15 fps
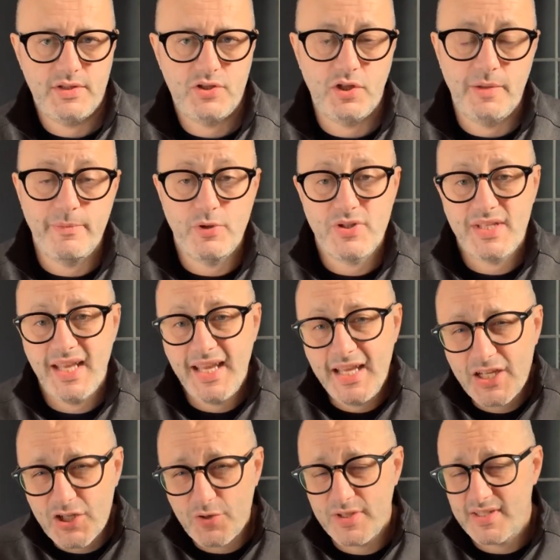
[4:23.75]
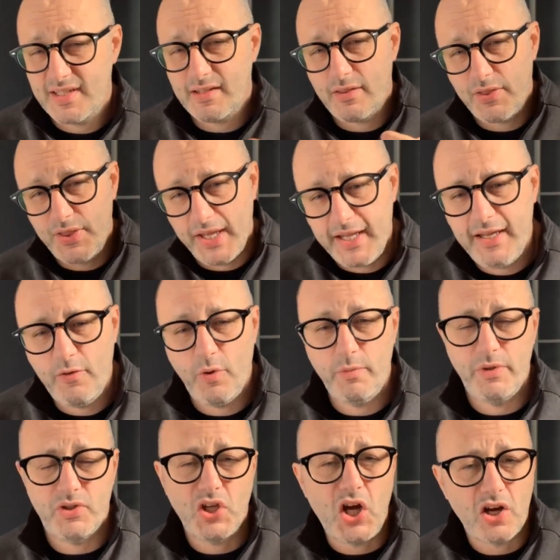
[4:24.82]
So the most interesting thing when
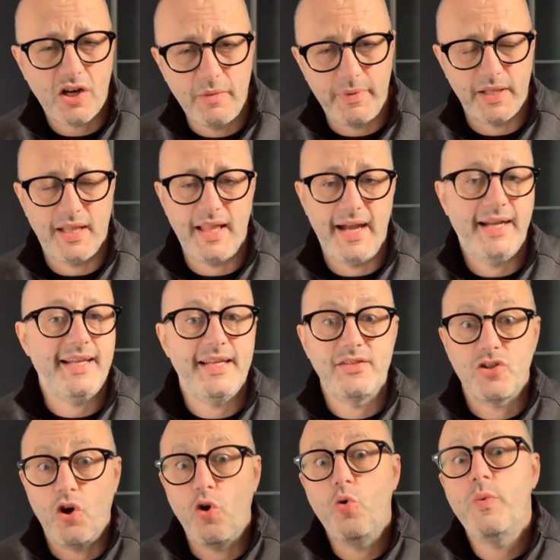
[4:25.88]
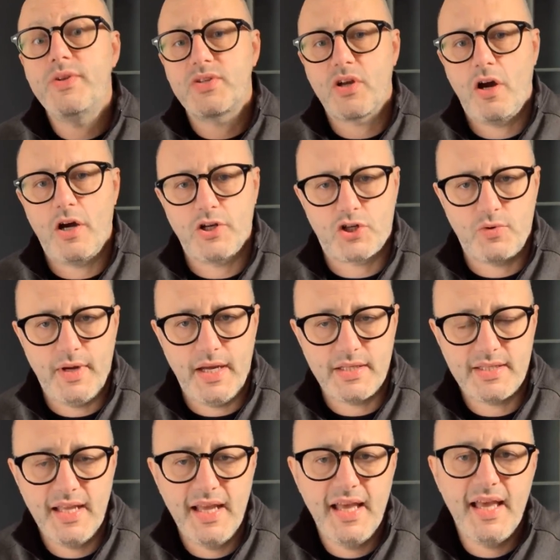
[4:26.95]
we talk about light is always contrast.